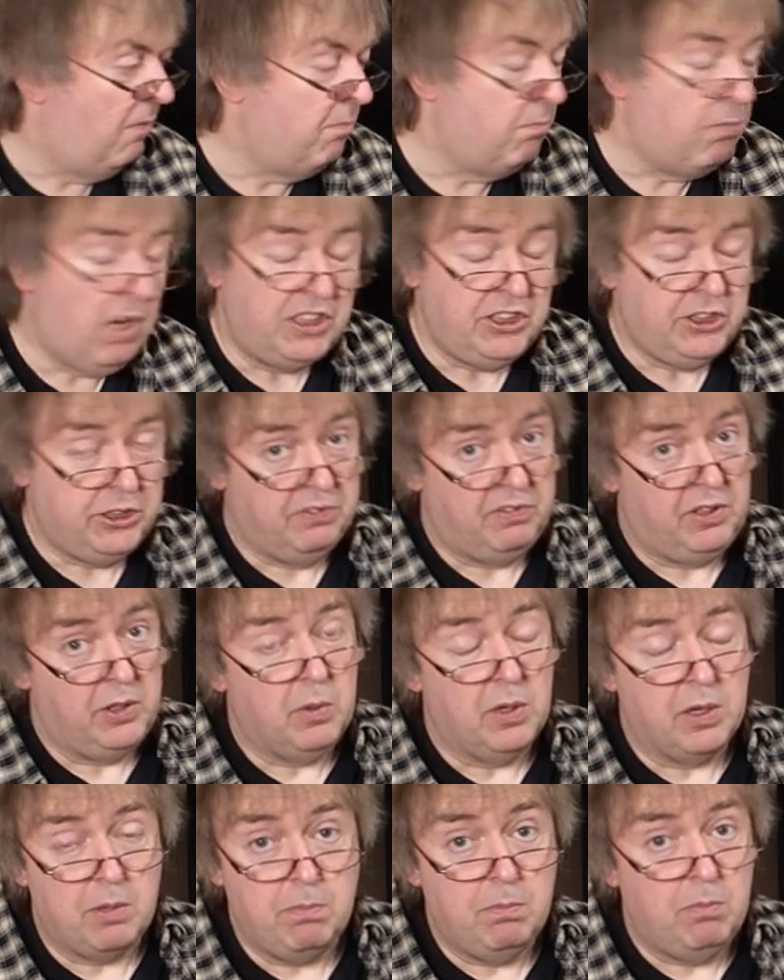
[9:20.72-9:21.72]
Mind you, if you
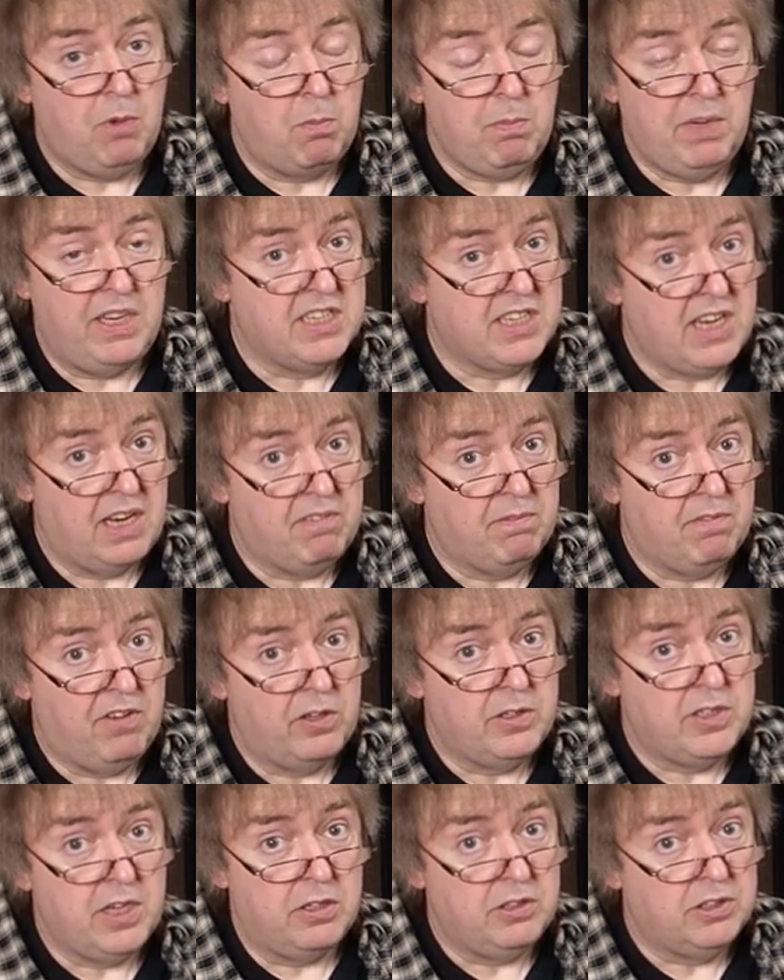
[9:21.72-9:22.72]
want me to take
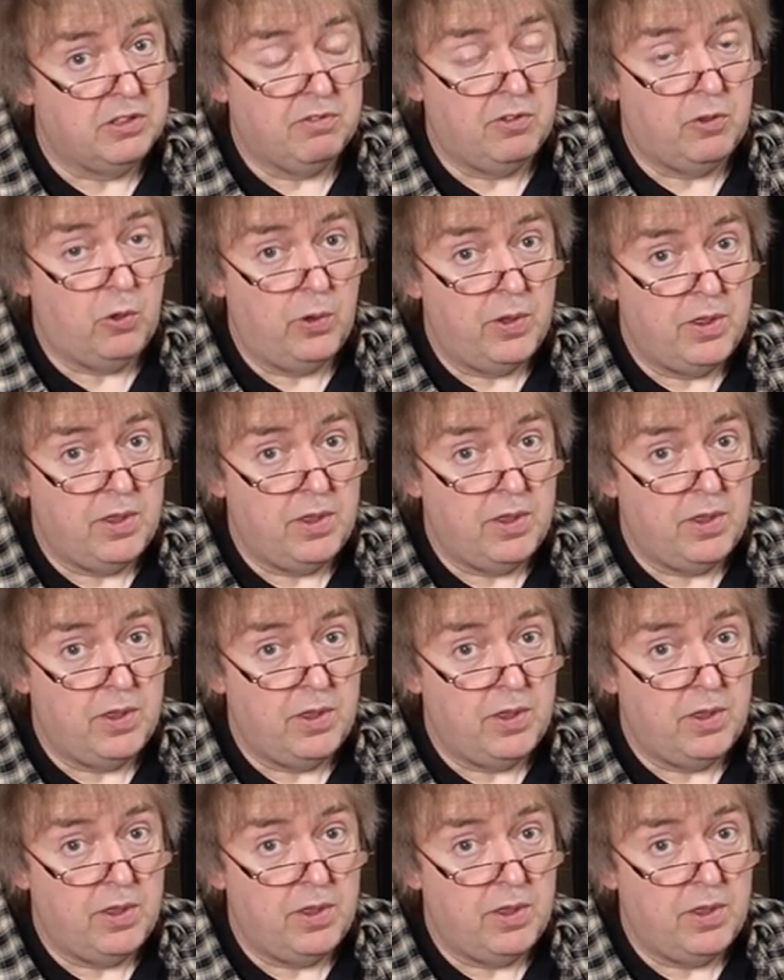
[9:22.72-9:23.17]
photos at 4